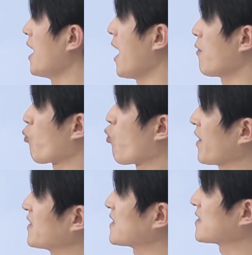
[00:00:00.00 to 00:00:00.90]
And what
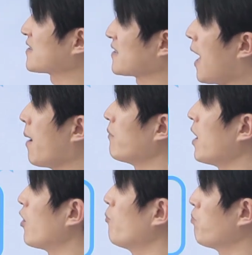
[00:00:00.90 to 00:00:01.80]
is the sum
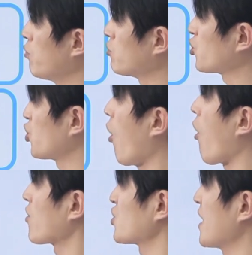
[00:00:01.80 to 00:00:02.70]
of blue
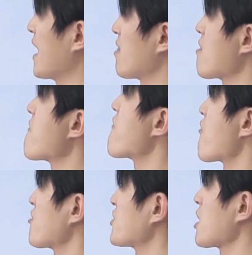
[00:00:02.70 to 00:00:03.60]
stars in the first